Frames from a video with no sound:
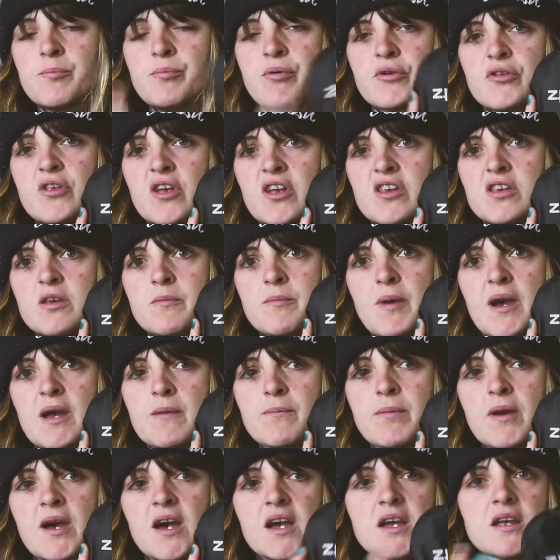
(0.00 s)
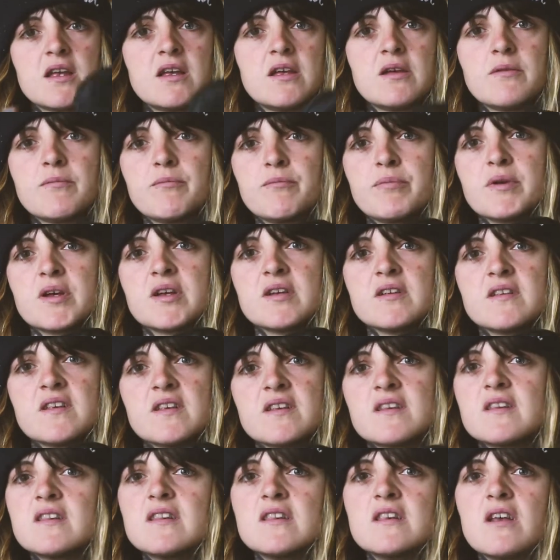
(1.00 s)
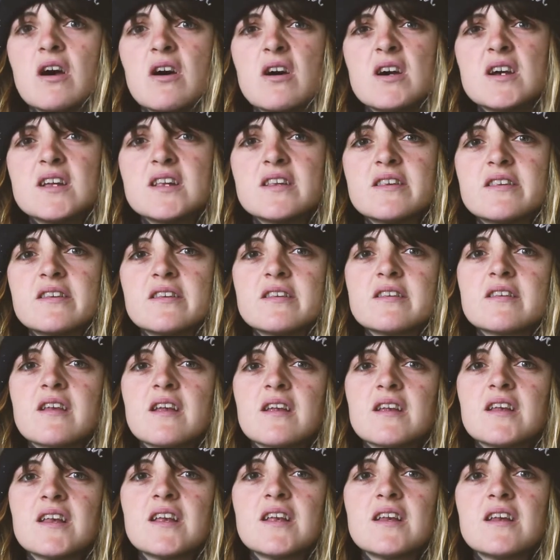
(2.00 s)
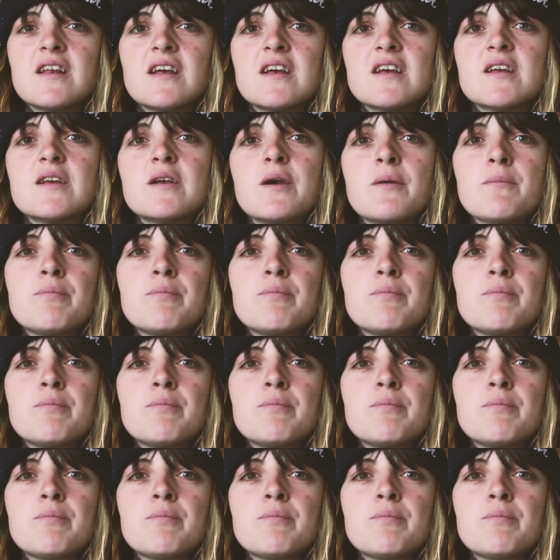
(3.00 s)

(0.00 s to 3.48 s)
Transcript: put that in your backpack, because it's nice. You're suddenly like